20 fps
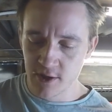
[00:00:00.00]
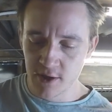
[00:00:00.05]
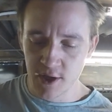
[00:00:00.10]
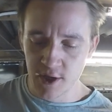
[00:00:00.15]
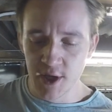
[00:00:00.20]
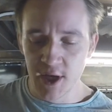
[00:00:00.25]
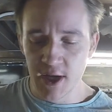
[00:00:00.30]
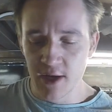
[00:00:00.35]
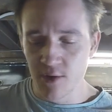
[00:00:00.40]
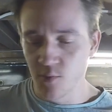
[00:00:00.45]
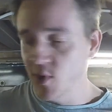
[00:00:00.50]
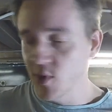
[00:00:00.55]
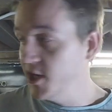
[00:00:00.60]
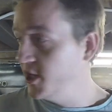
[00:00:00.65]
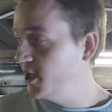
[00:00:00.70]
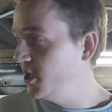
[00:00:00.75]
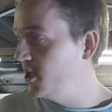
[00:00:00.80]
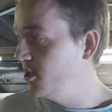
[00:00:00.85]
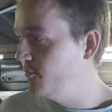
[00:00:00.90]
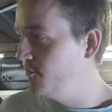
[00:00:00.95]
and then went
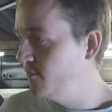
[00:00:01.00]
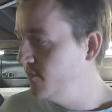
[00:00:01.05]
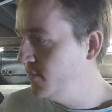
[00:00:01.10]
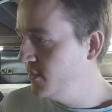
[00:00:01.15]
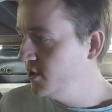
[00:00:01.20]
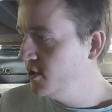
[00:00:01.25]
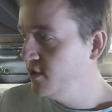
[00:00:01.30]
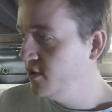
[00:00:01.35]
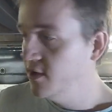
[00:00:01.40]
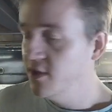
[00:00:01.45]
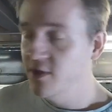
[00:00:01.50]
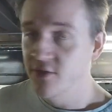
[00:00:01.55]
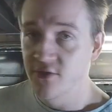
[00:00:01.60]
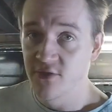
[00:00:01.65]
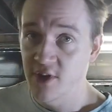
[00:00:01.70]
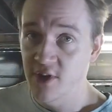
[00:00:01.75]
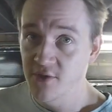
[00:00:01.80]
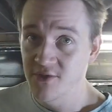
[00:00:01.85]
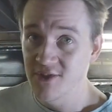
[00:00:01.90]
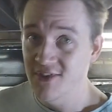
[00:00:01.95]
home.
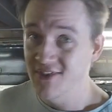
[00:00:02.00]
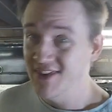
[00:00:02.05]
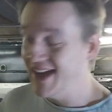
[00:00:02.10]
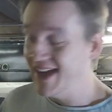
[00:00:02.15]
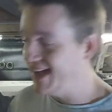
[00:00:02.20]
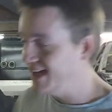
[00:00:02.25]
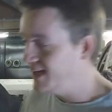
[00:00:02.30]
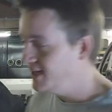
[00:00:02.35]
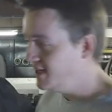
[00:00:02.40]
So today,